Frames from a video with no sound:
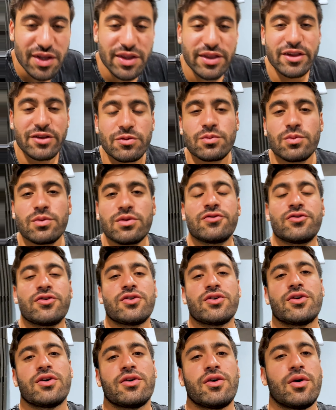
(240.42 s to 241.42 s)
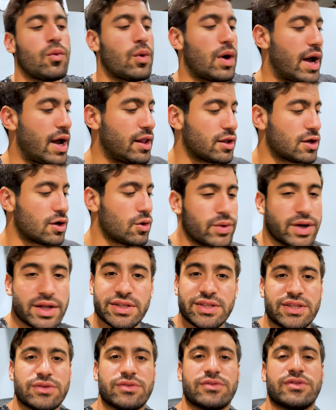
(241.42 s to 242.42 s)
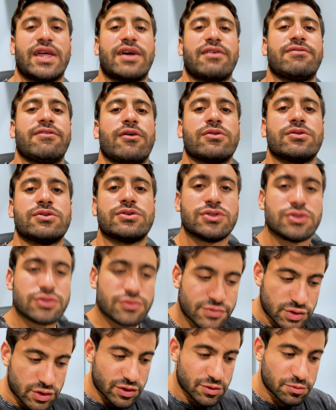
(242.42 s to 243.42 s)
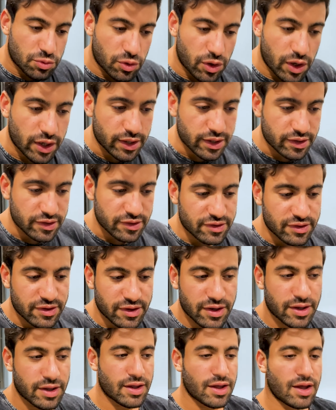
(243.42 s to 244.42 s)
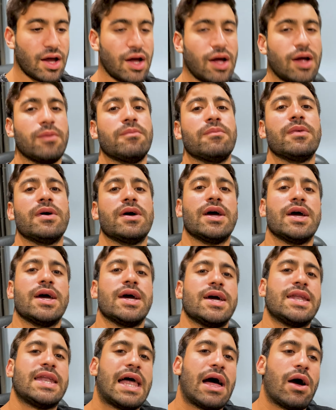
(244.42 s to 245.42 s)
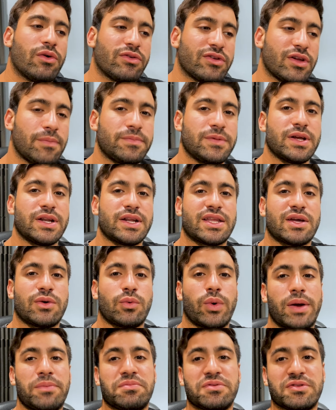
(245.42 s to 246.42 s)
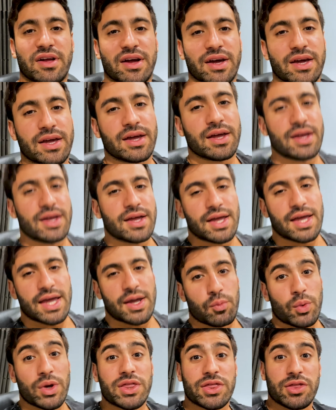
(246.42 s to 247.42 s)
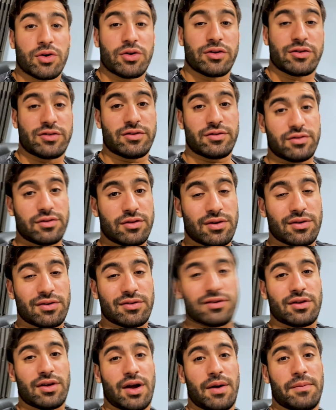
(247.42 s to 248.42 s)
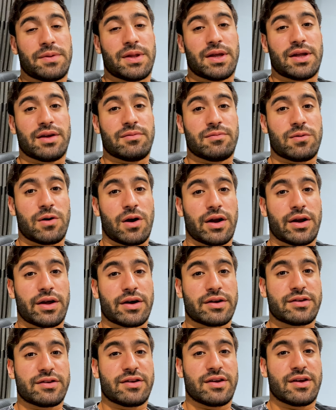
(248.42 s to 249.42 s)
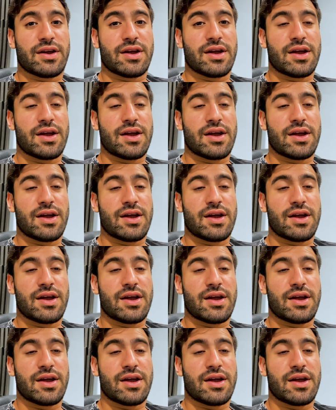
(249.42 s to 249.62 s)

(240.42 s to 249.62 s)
This one was for a while ago when I did that photo shoot for those products. Now I was updating their website with those updated products.